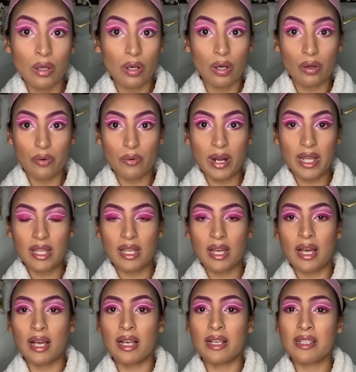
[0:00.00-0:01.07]
All right,
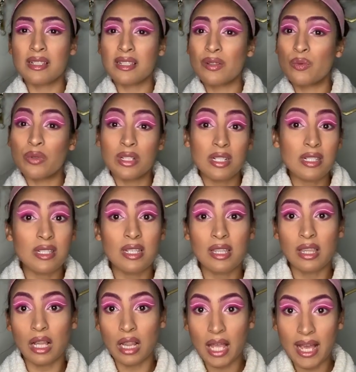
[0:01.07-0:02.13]
guys, we just need
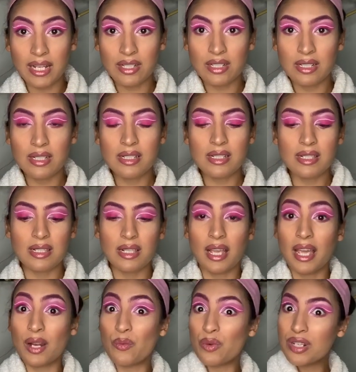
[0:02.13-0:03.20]
the lashes
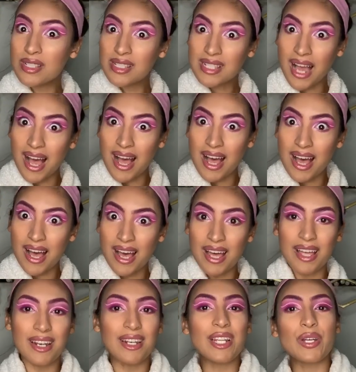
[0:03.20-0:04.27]
and we're
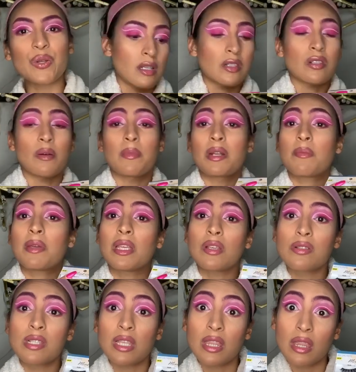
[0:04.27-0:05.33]
done. So I'm gonna be
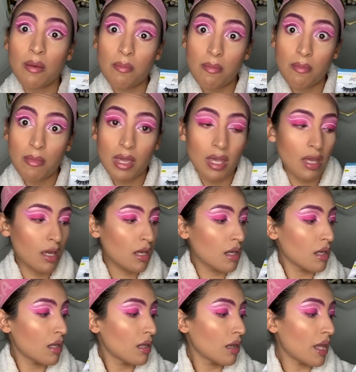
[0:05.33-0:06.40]
using the Mink
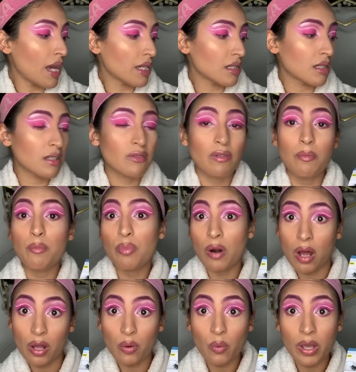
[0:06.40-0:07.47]
lashes from
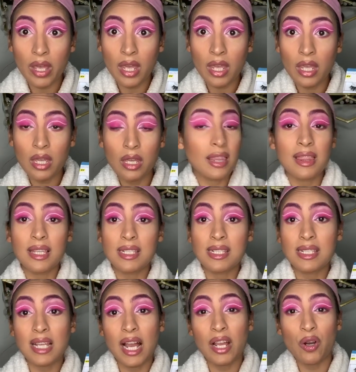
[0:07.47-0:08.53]
Broadway in the
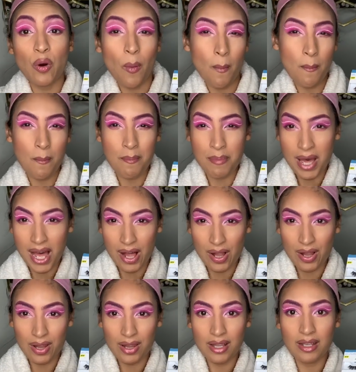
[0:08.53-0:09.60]
style
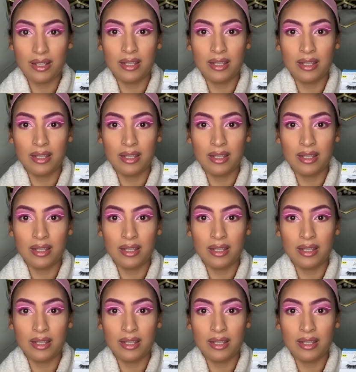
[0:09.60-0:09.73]
Belle.